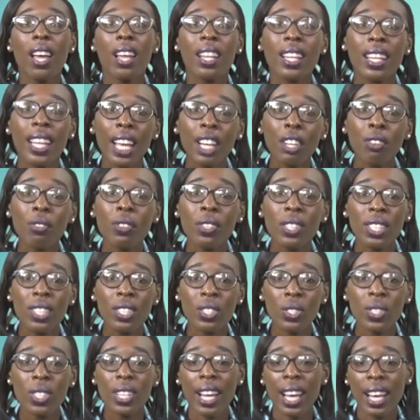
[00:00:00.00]
Like
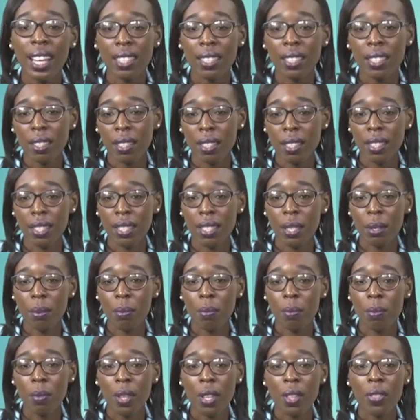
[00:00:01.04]
religion and
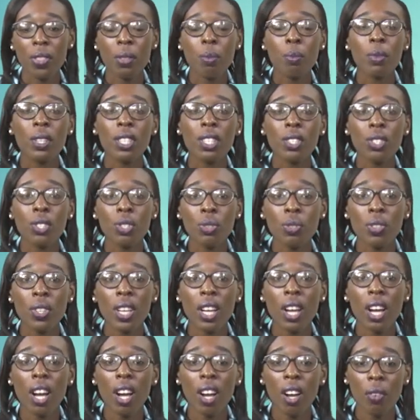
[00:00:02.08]
custom, the
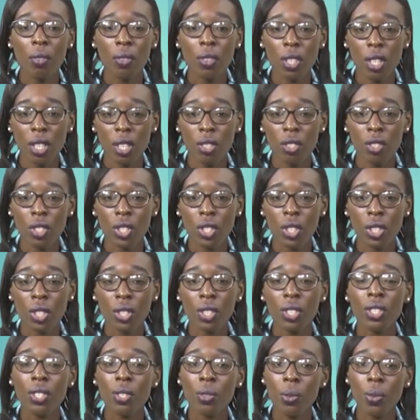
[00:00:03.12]
Ministry of Culture,
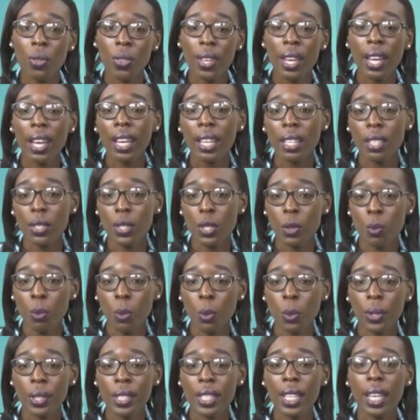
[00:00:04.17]
Youth and
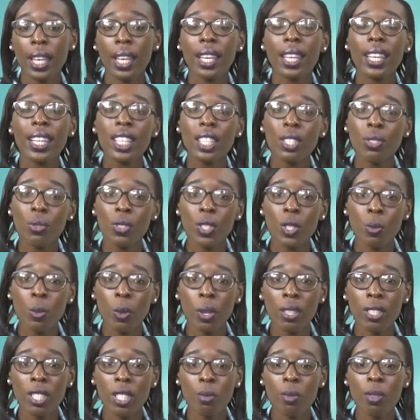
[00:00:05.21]
Sport is
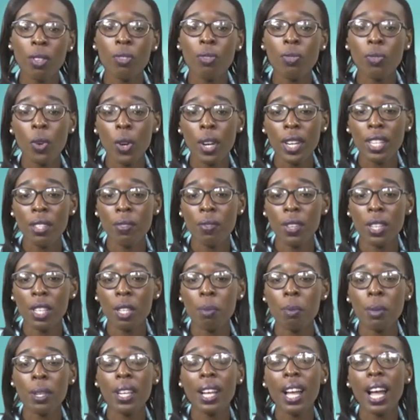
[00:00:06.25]
responsible for
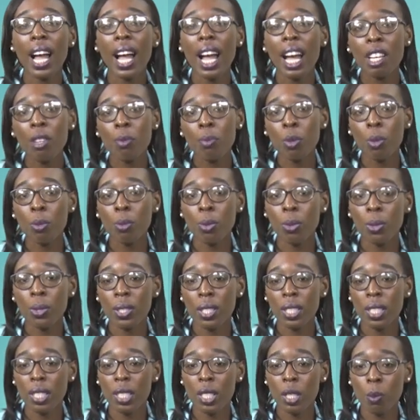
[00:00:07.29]
developing and
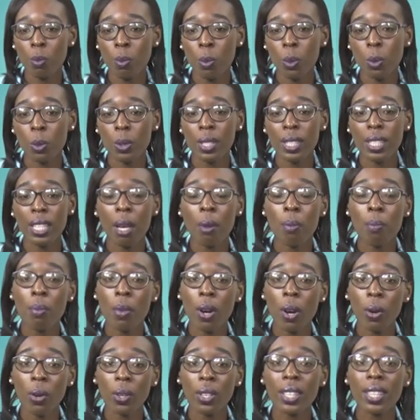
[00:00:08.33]
promoting sports
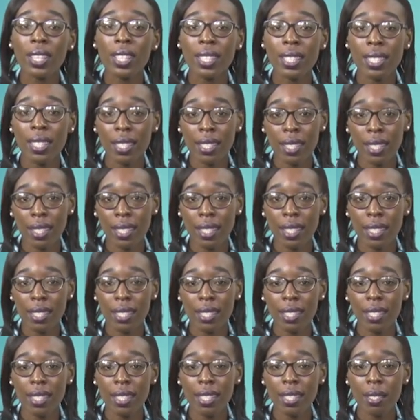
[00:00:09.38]
among the
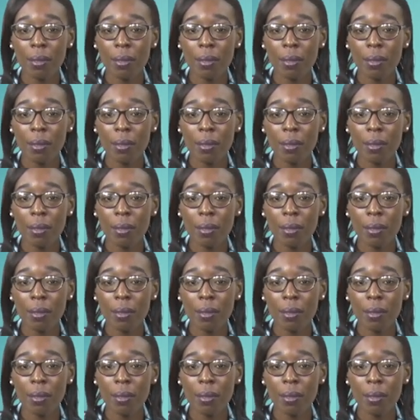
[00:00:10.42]
citizens.